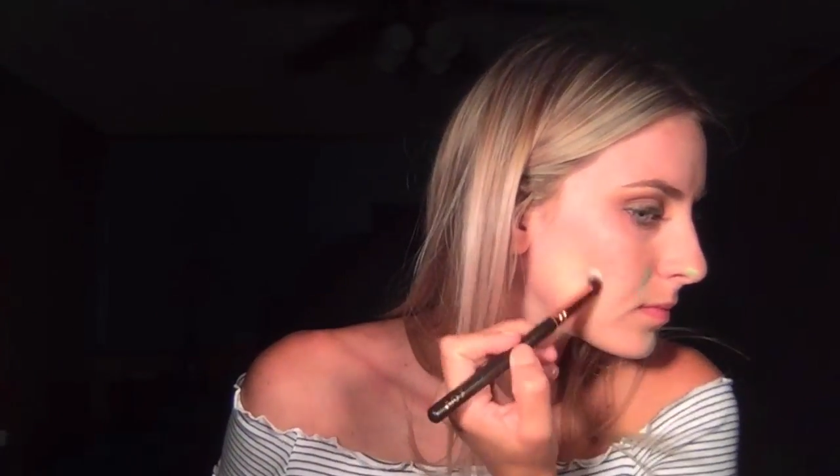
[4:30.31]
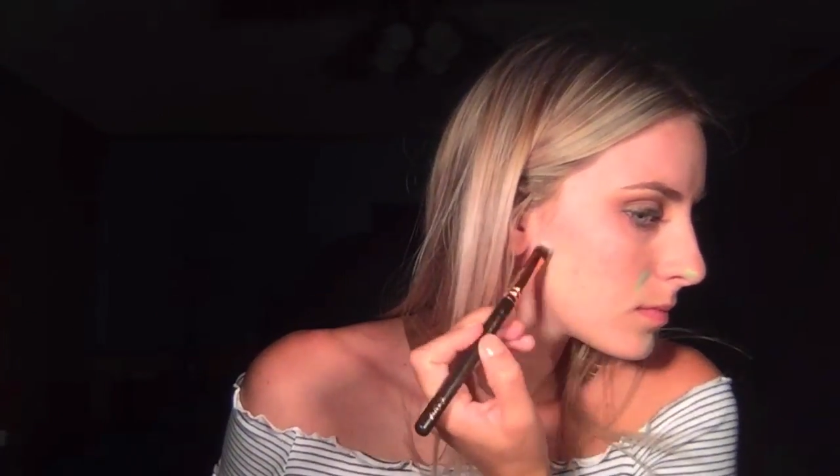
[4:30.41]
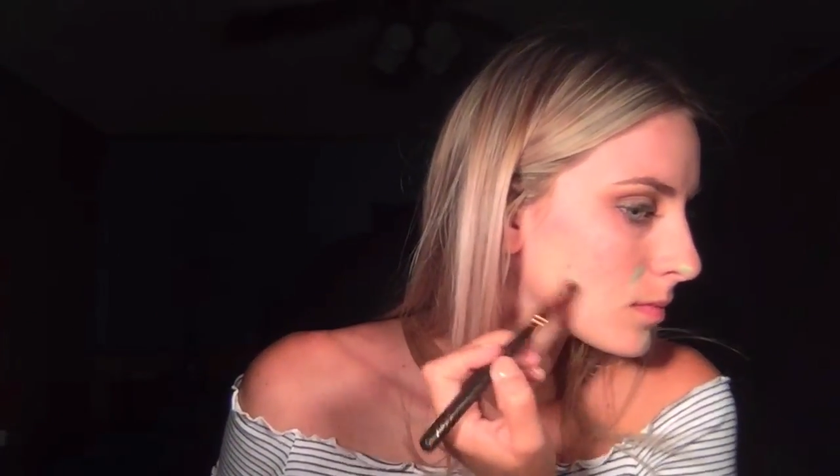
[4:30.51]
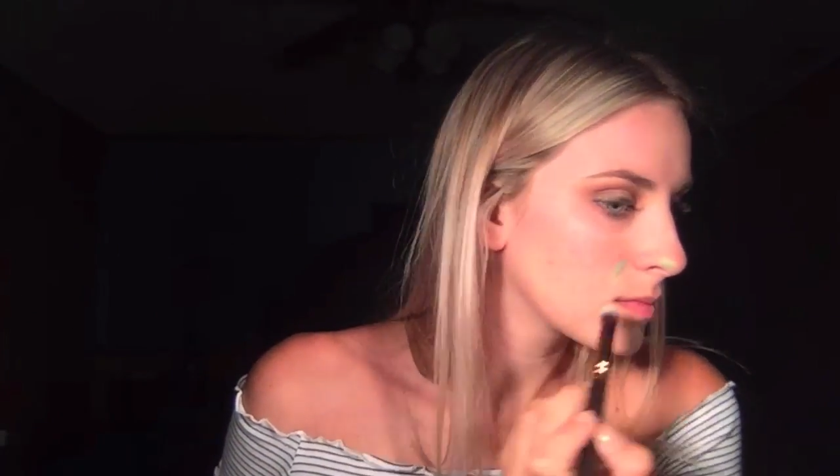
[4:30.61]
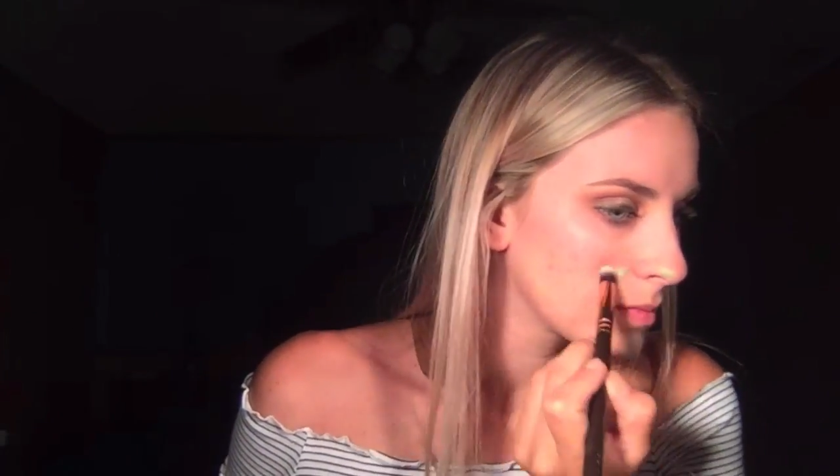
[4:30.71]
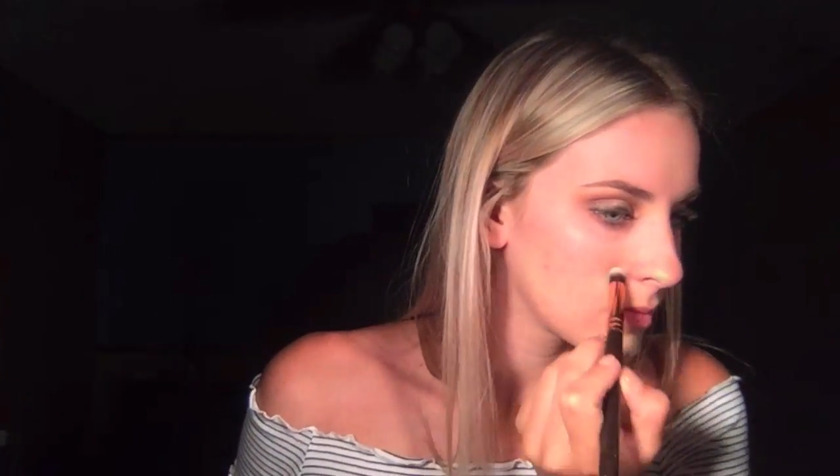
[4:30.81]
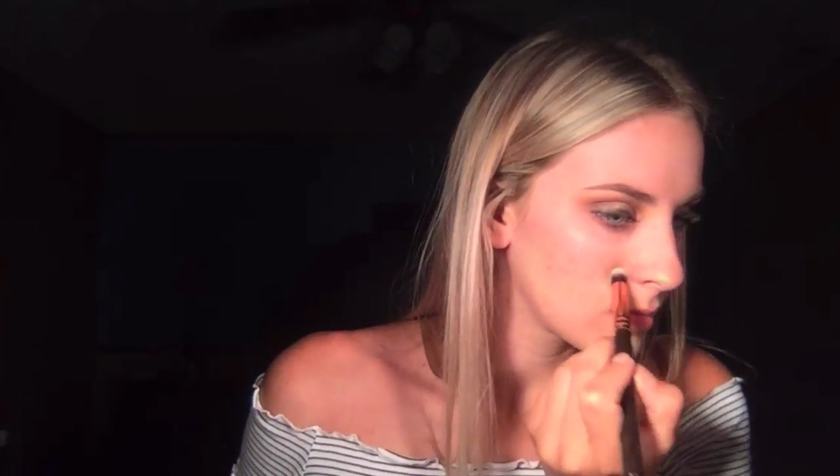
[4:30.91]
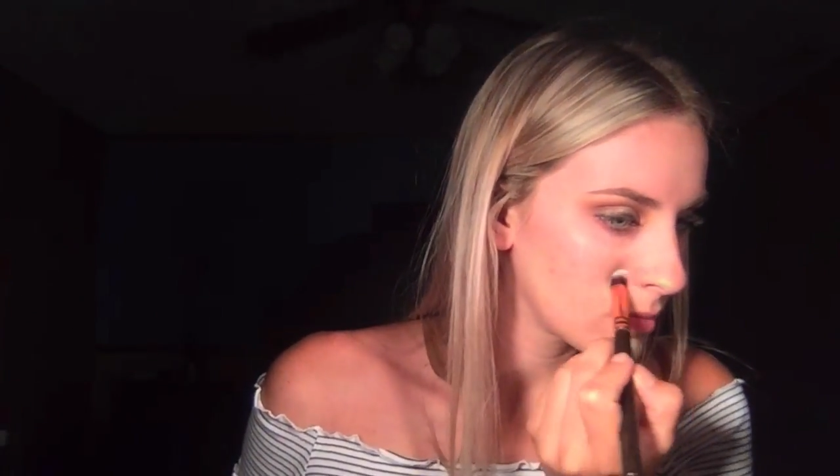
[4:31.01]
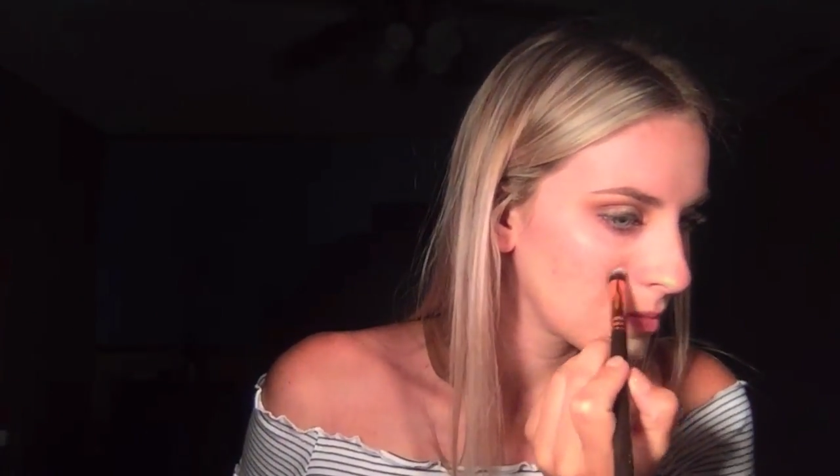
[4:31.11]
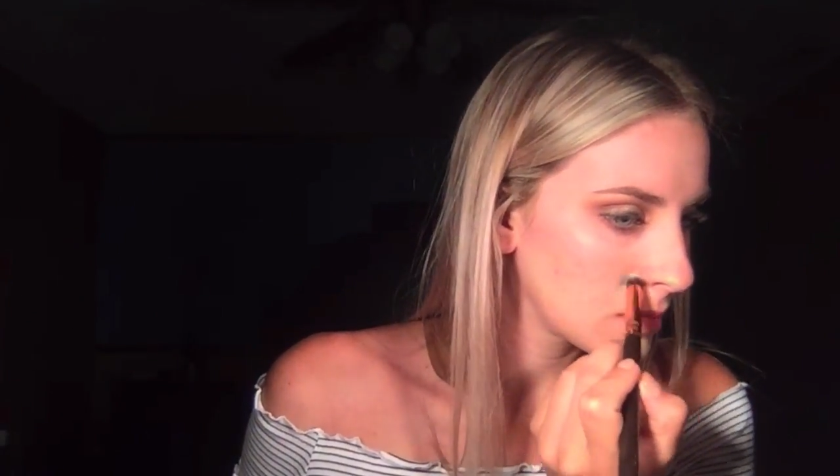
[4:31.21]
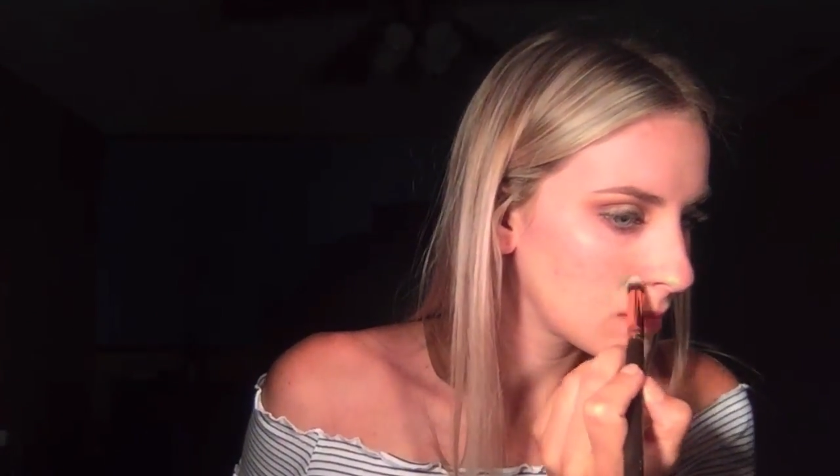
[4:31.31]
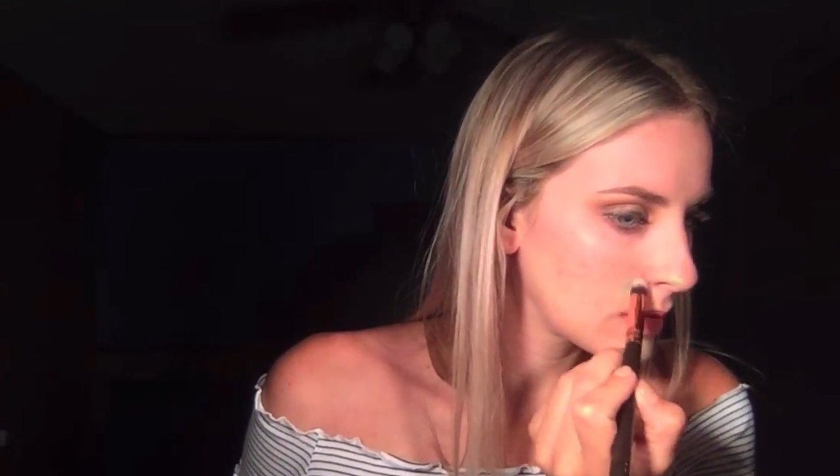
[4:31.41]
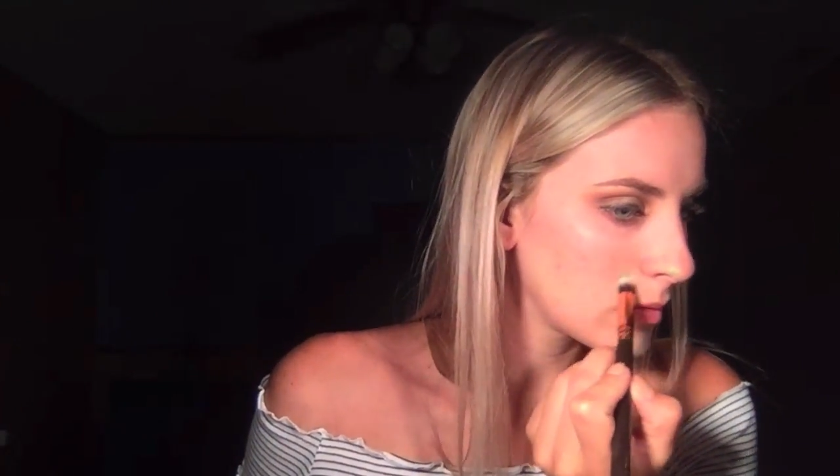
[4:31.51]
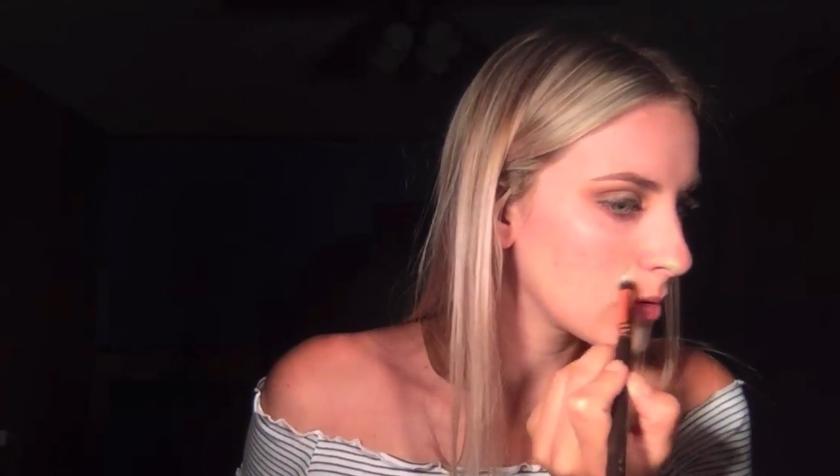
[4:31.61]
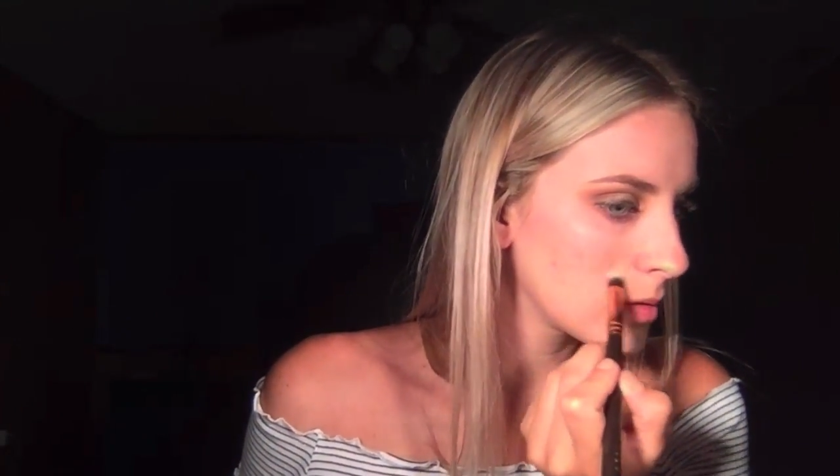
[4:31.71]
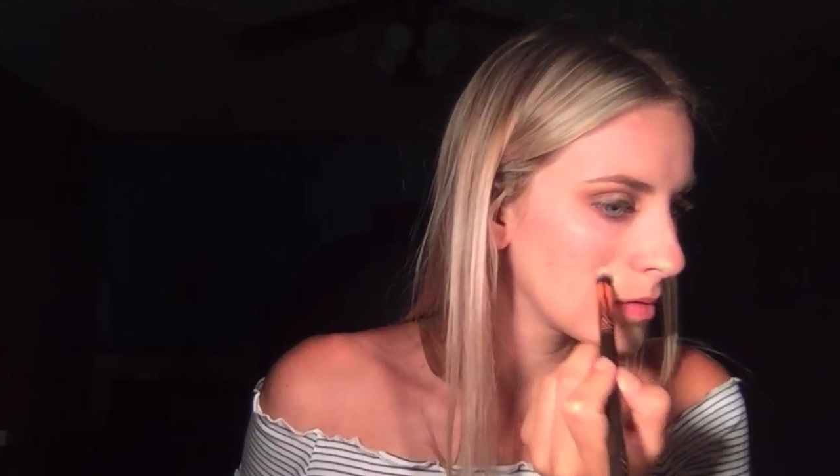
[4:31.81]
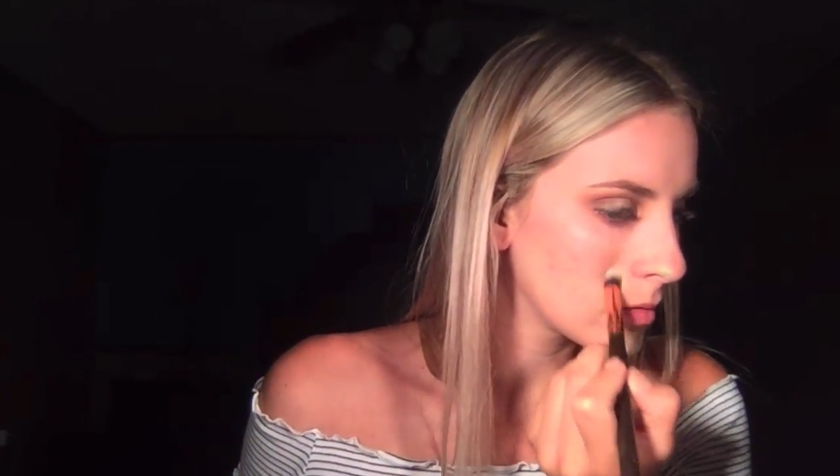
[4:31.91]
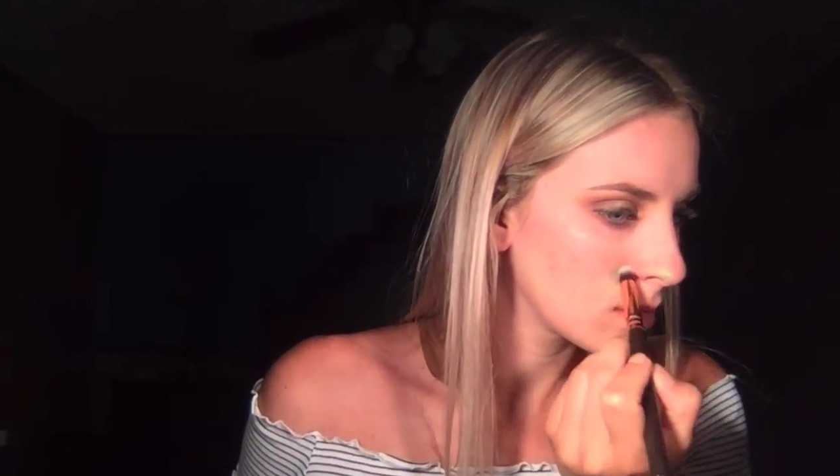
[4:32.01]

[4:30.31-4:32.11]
in the description below.